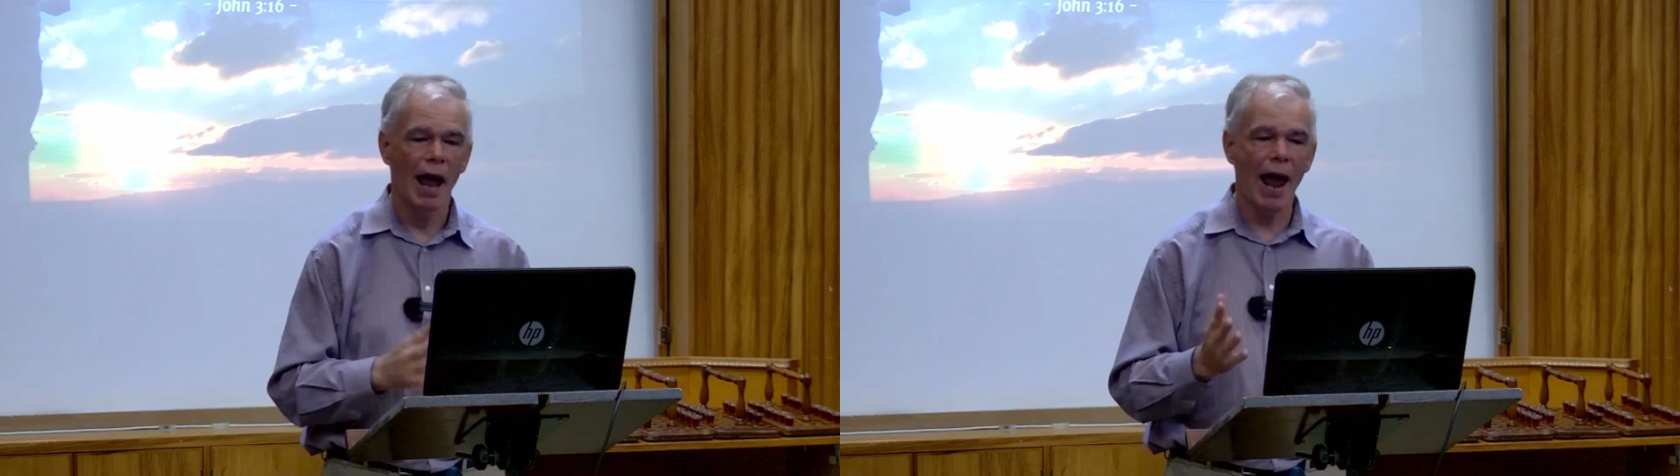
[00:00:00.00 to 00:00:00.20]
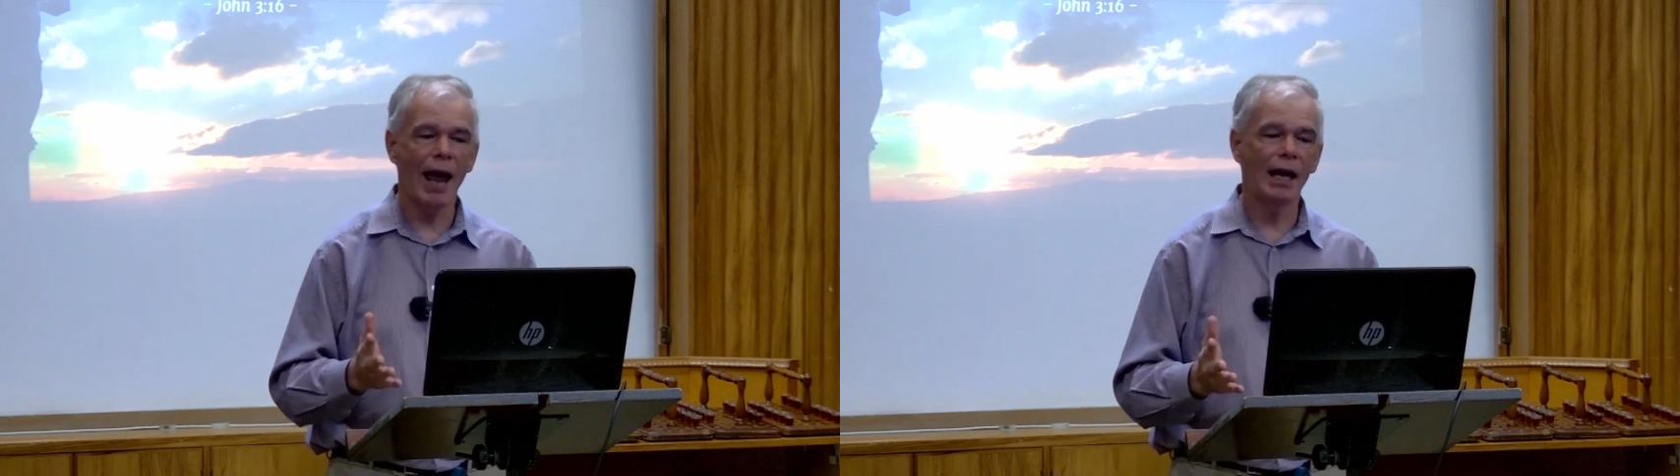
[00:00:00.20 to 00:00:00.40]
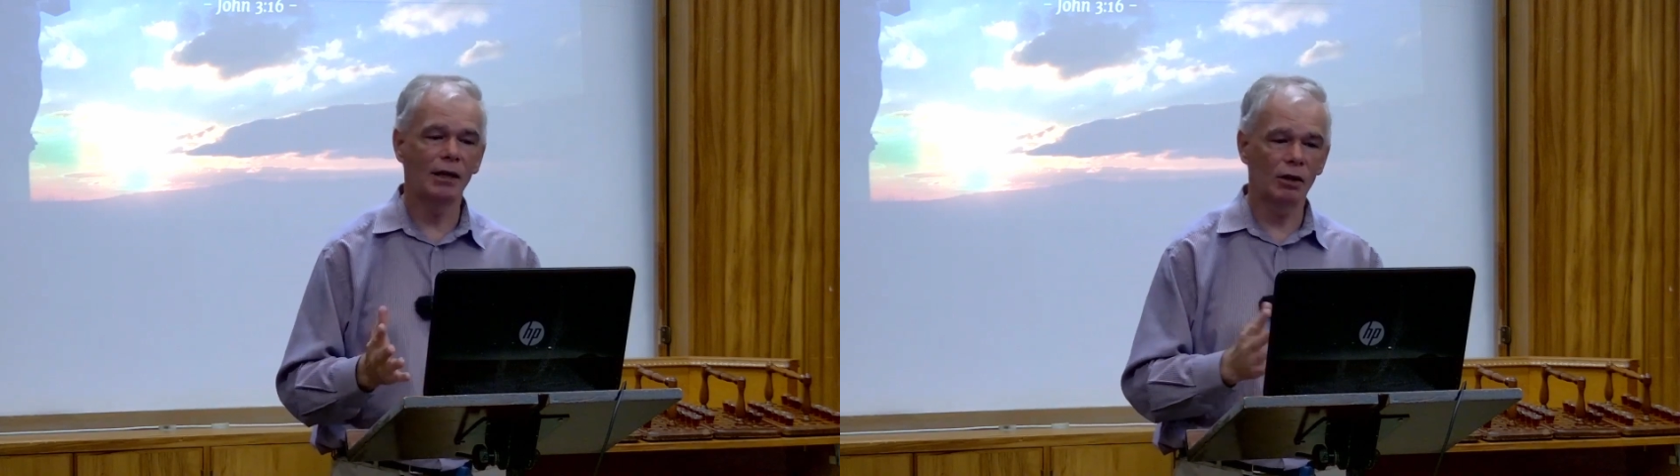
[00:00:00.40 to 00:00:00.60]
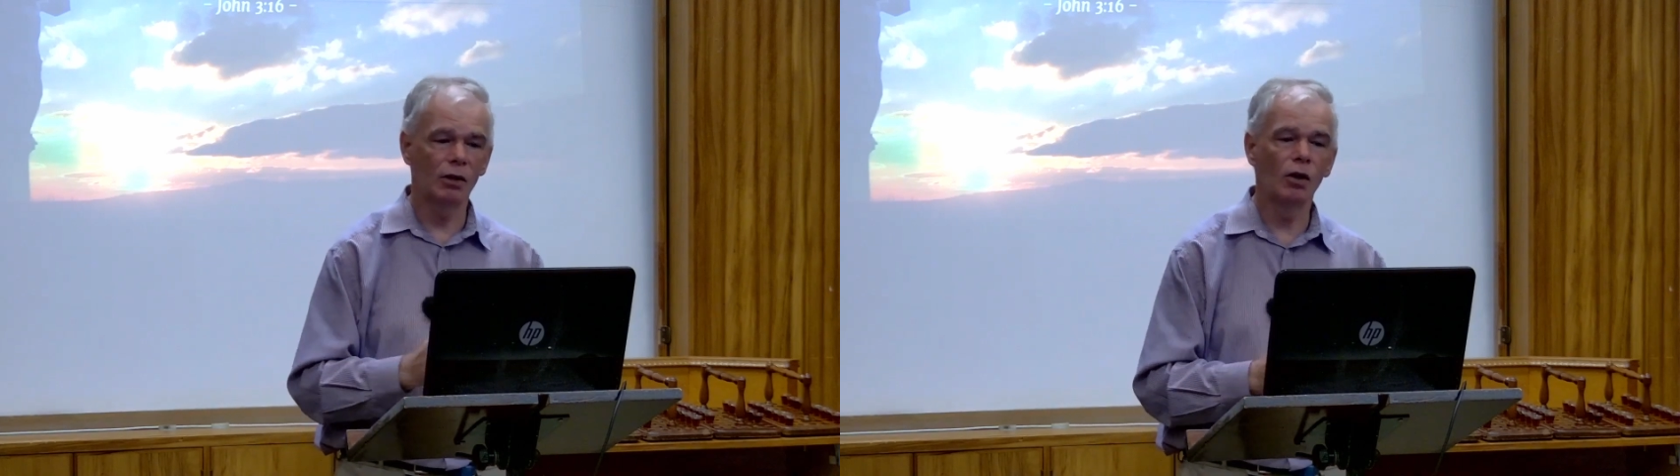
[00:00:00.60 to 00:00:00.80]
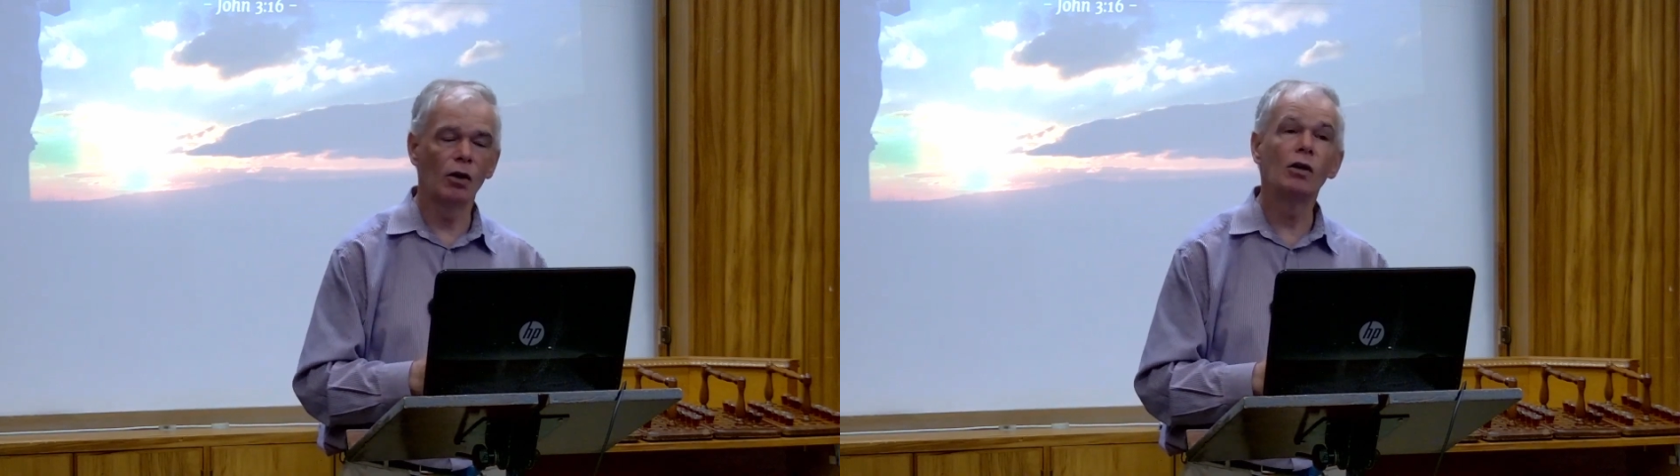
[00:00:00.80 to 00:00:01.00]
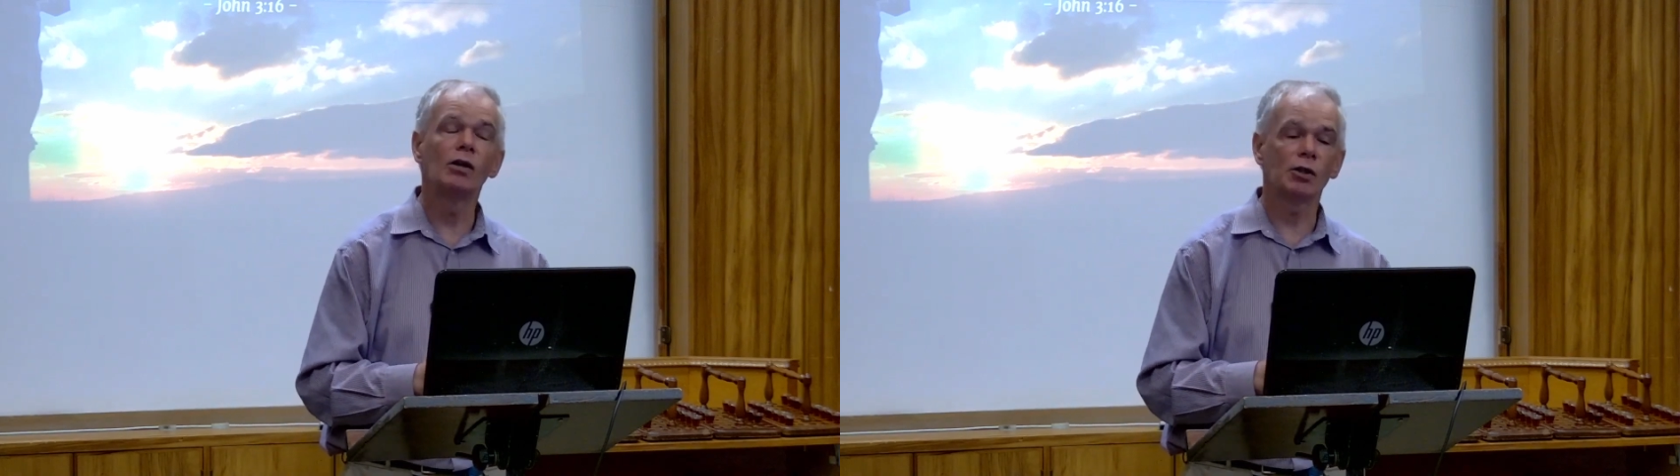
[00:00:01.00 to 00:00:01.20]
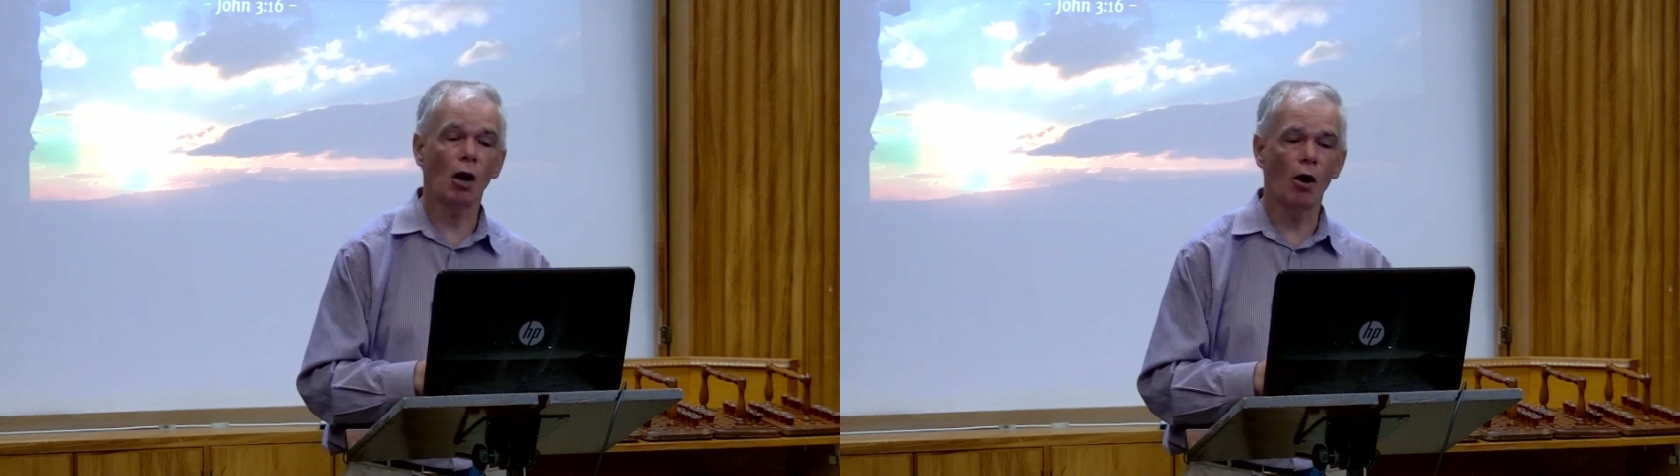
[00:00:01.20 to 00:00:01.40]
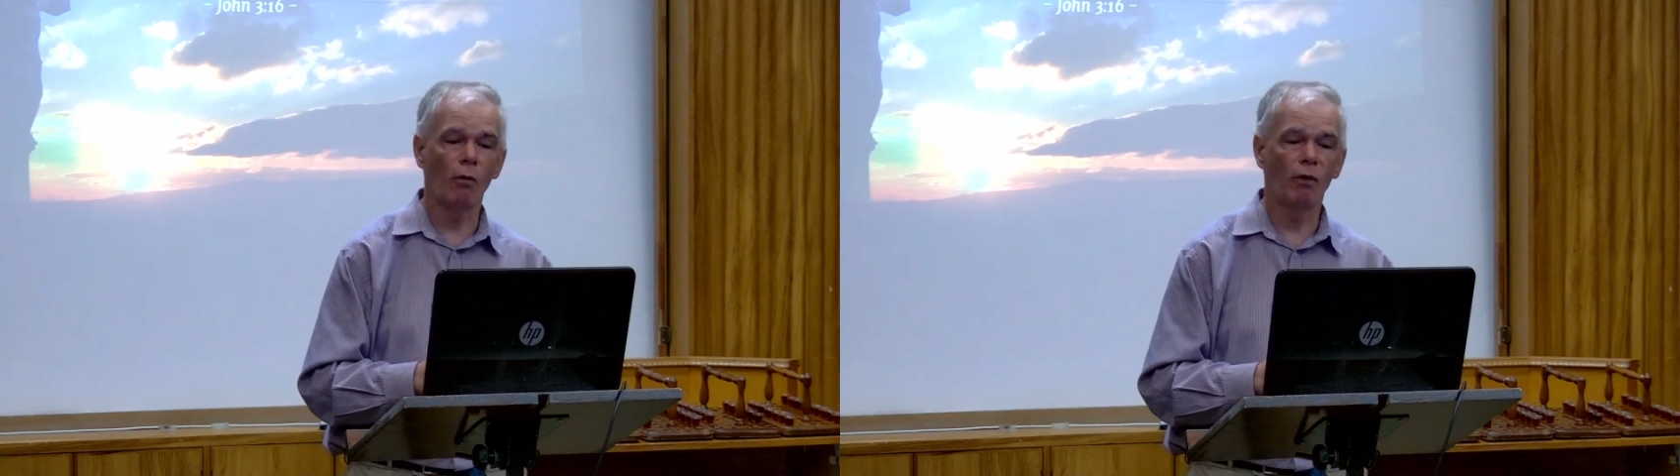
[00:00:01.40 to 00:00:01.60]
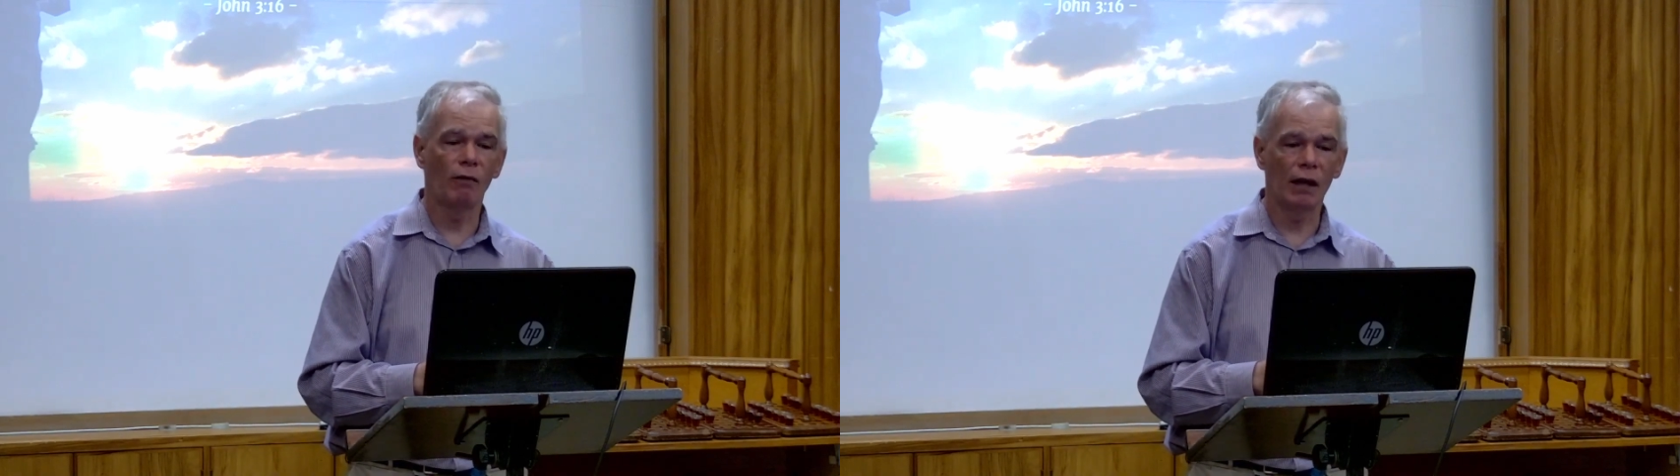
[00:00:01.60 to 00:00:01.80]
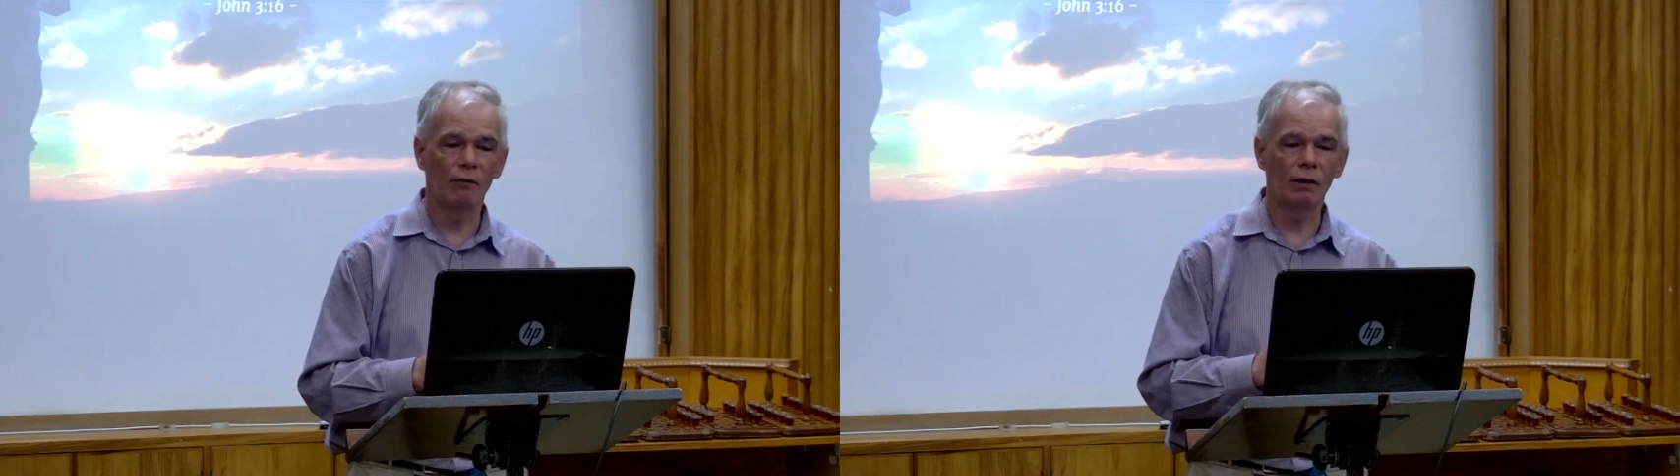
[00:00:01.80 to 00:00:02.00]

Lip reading: and an earnest hope of their